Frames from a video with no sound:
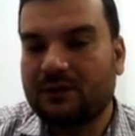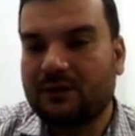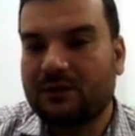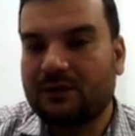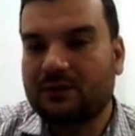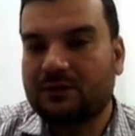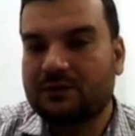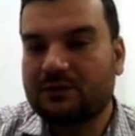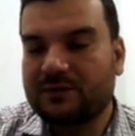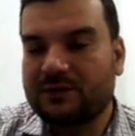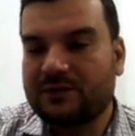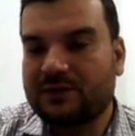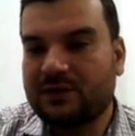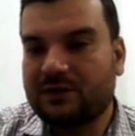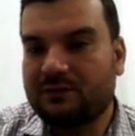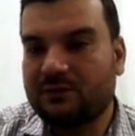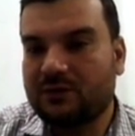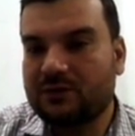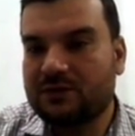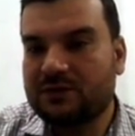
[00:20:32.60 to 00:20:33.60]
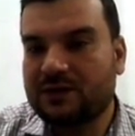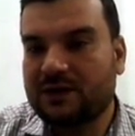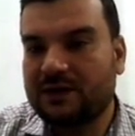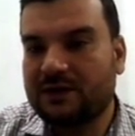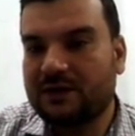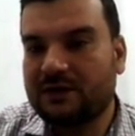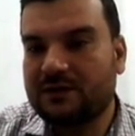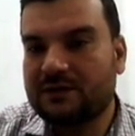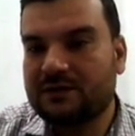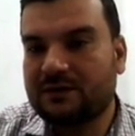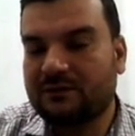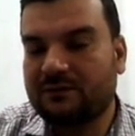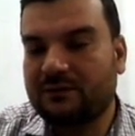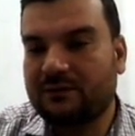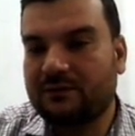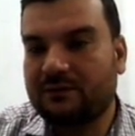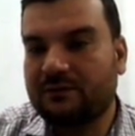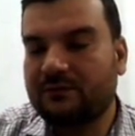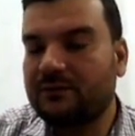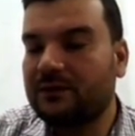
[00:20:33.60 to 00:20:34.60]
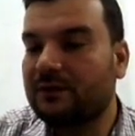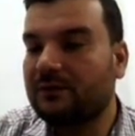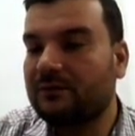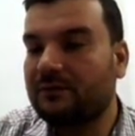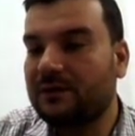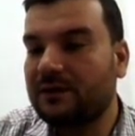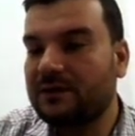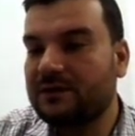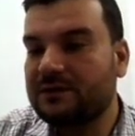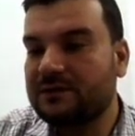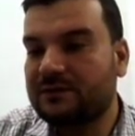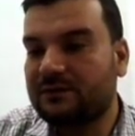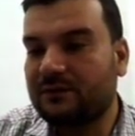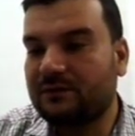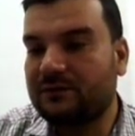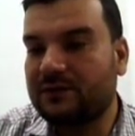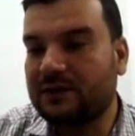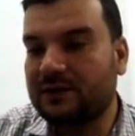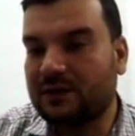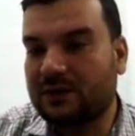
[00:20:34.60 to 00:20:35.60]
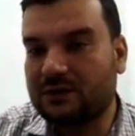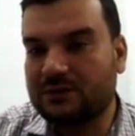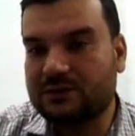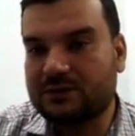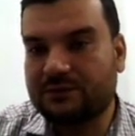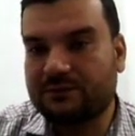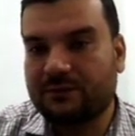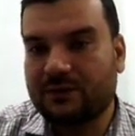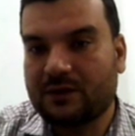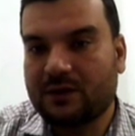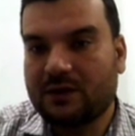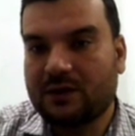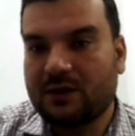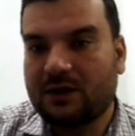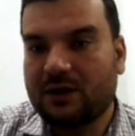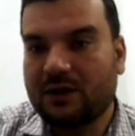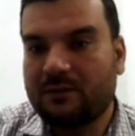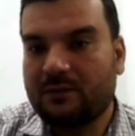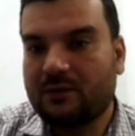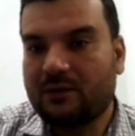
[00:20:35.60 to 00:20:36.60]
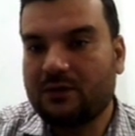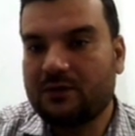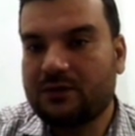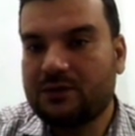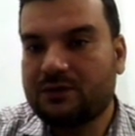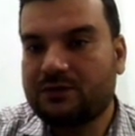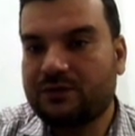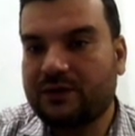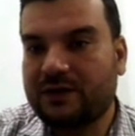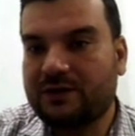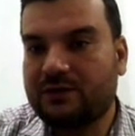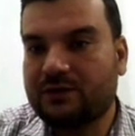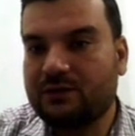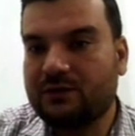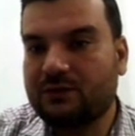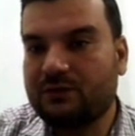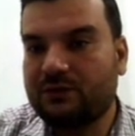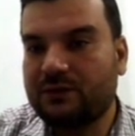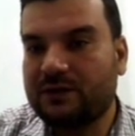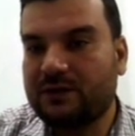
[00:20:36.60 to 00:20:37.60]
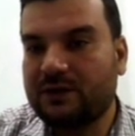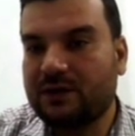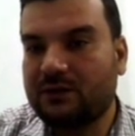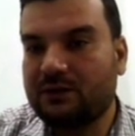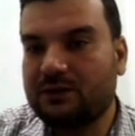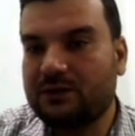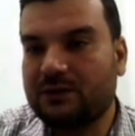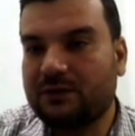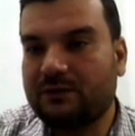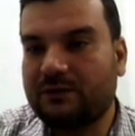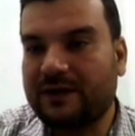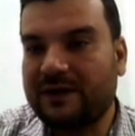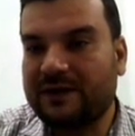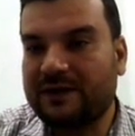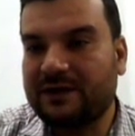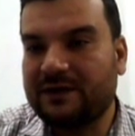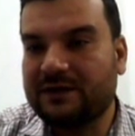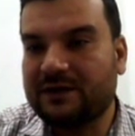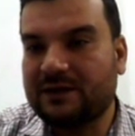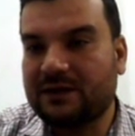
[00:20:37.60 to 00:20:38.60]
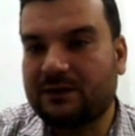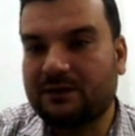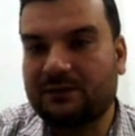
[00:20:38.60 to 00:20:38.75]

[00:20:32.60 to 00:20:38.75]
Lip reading: So machine boats are there, some means 50,000. Come on, try to do without writing down.